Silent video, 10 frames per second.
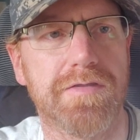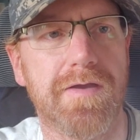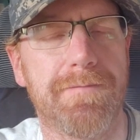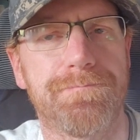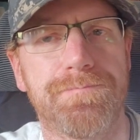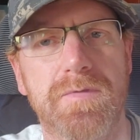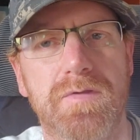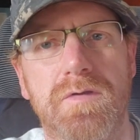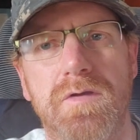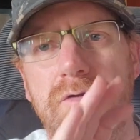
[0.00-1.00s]
that.
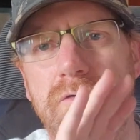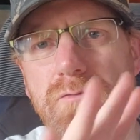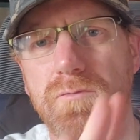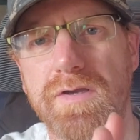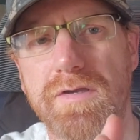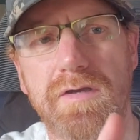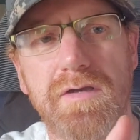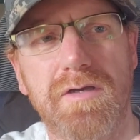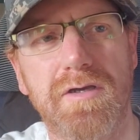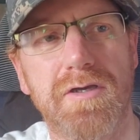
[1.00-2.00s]
Quick
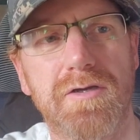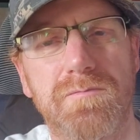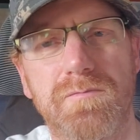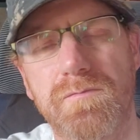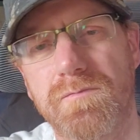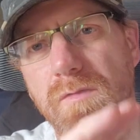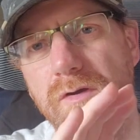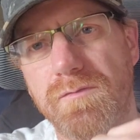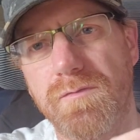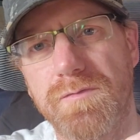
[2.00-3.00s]

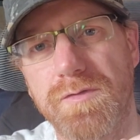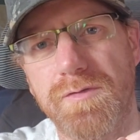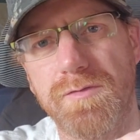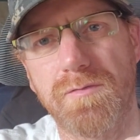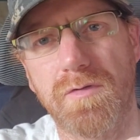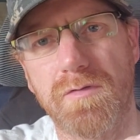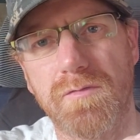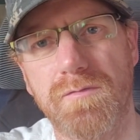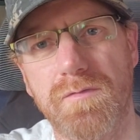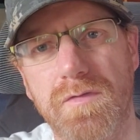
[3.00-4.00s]
overview
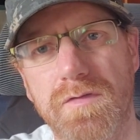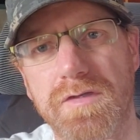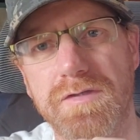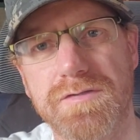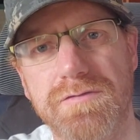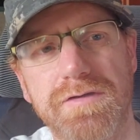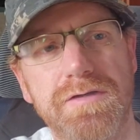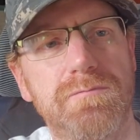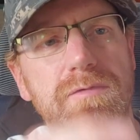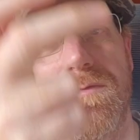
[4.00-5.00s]
of the
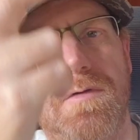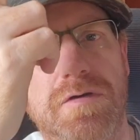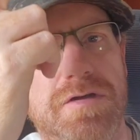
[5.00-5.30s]
screen. We've got a